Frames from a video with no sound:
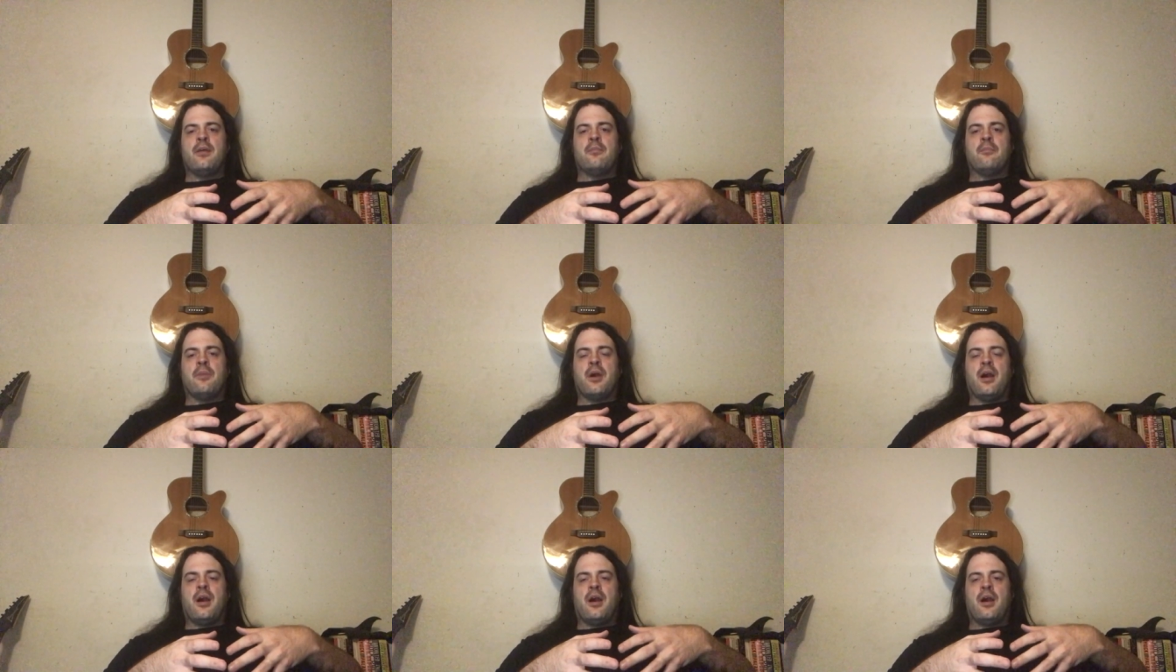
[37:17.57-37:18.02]

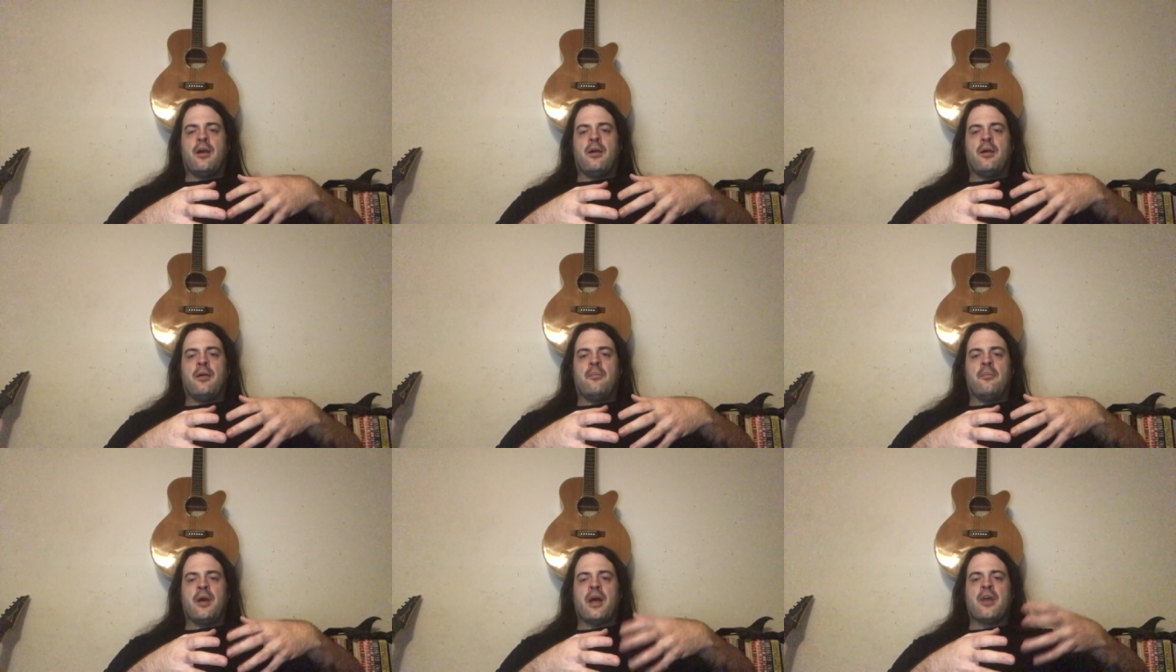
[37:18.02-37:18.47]

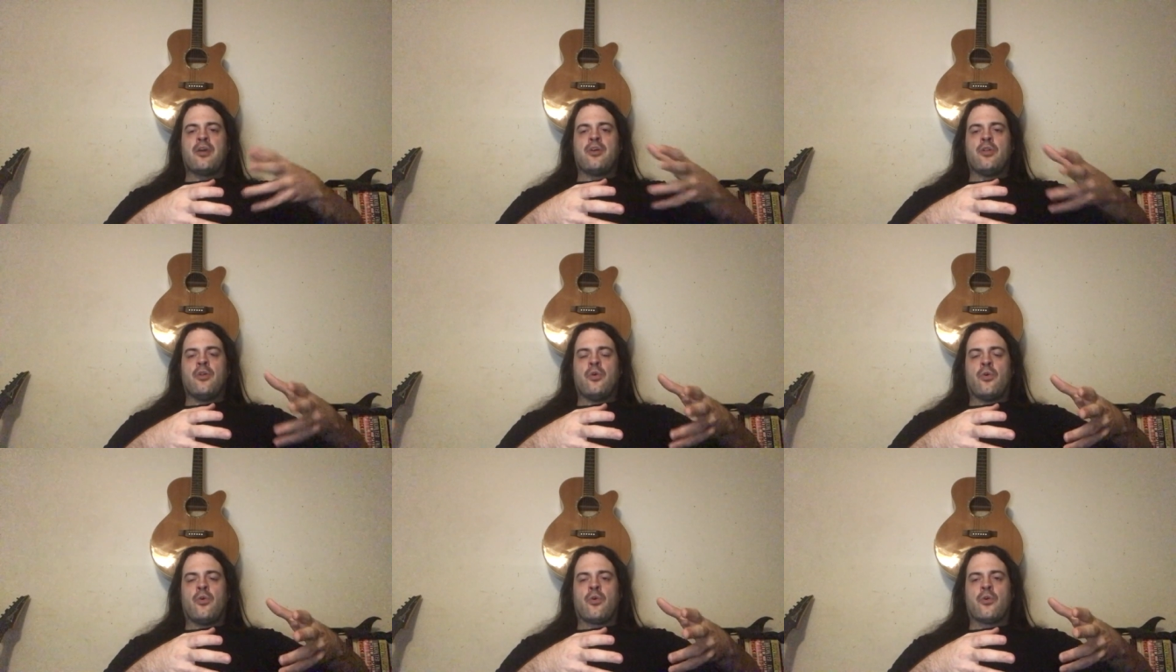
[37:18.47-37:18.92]
Uh,
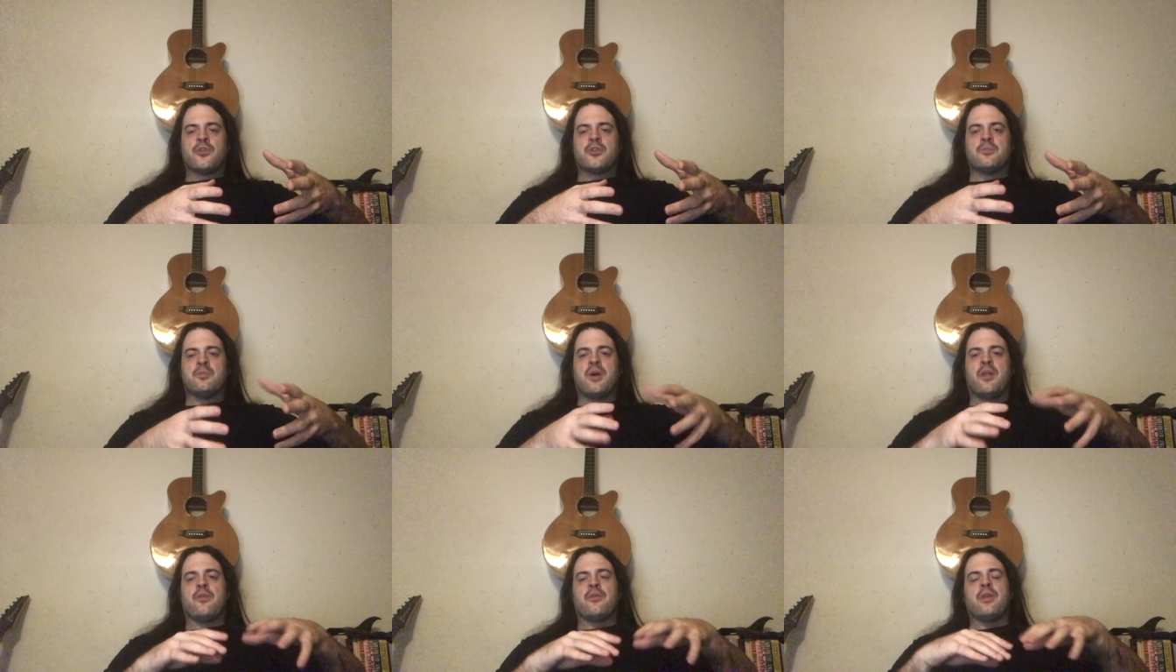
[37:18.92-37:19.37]
Michael Oher's
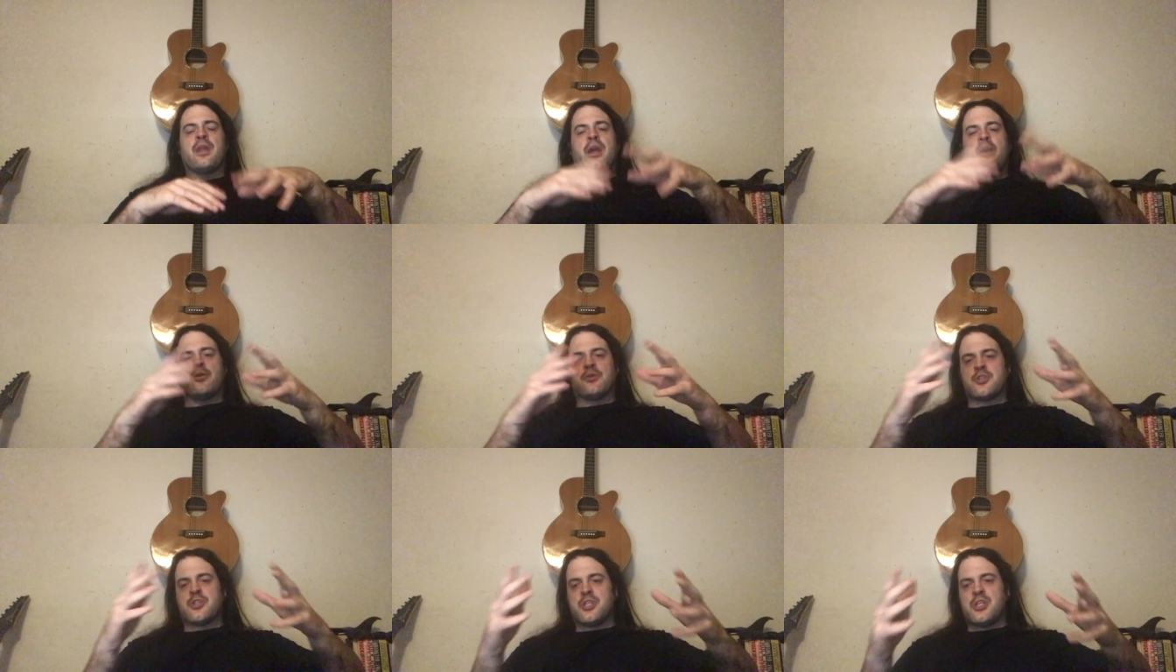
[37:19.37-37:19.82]
mother
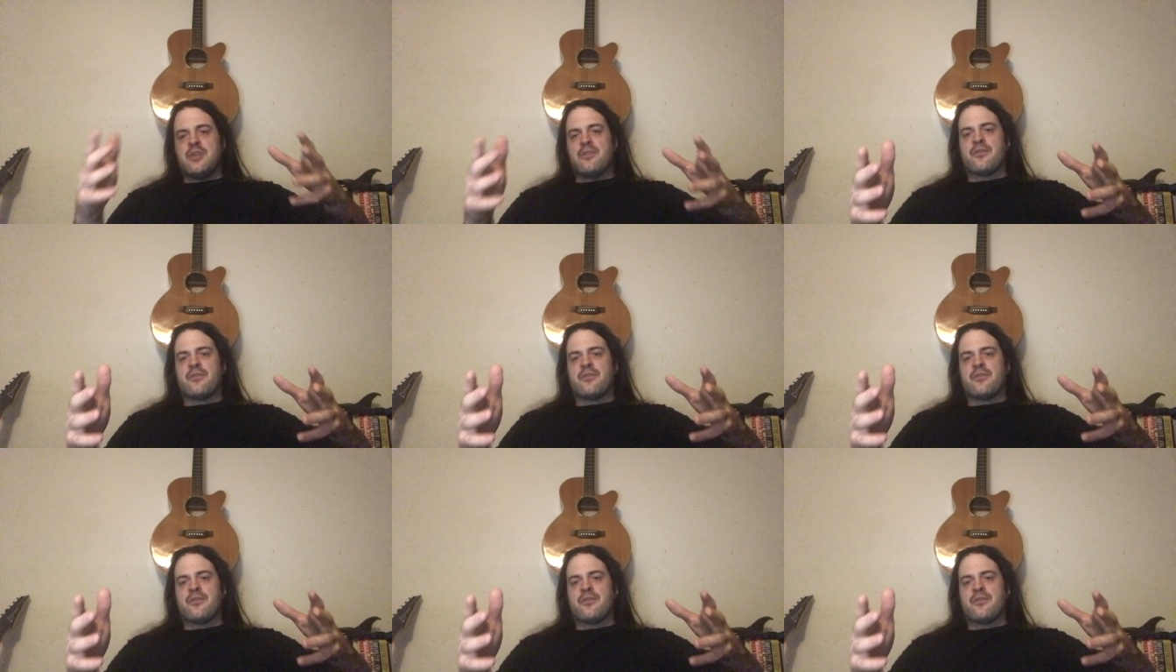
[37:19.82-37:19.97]
now, she,